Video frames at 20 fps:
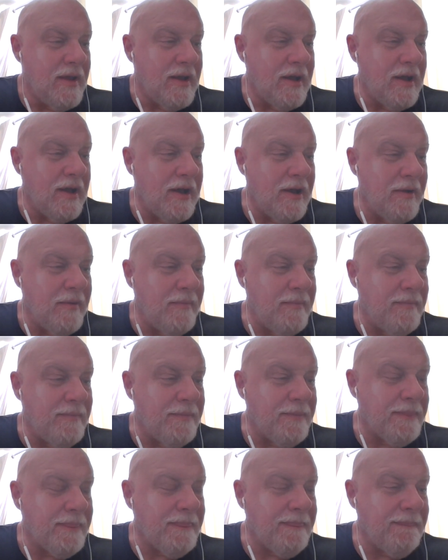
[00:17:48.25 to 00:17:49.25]
Um,
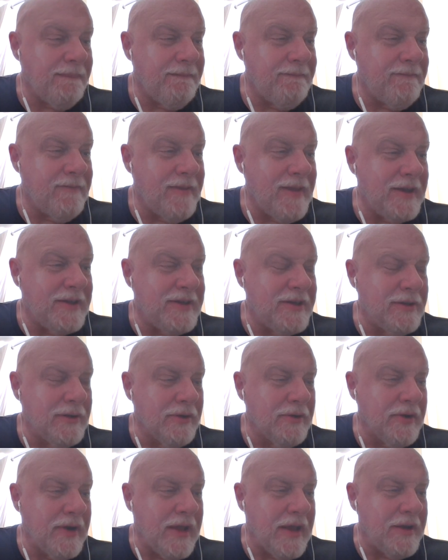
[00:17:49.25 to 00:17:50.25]
I did
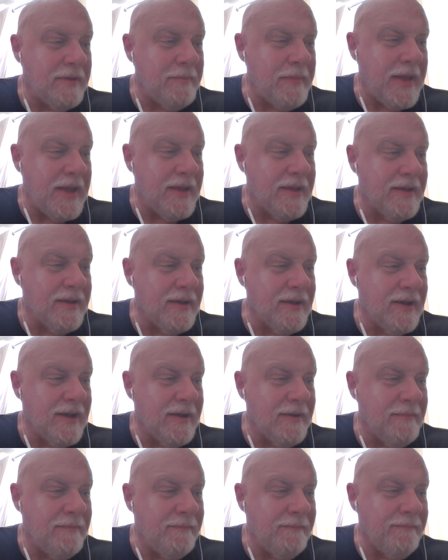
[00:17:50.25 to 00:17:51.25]
learn how to make
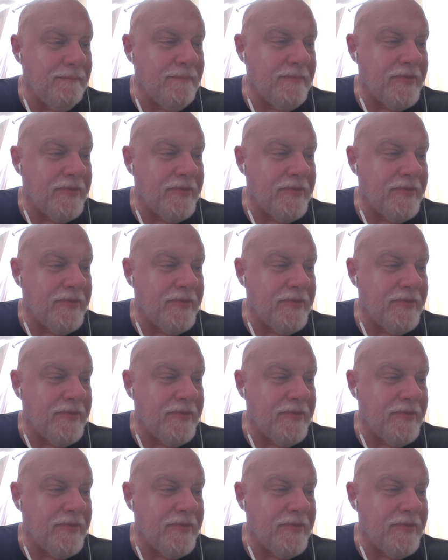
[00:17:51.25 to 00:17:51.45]
um,